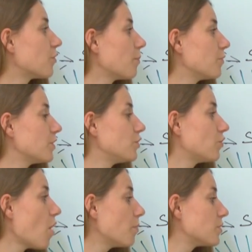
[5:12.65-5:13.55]
from the
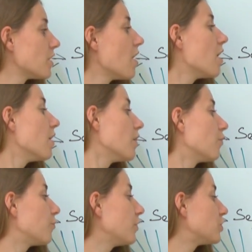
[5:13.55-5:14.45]
drops
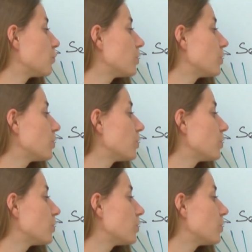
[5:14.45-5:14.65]
which,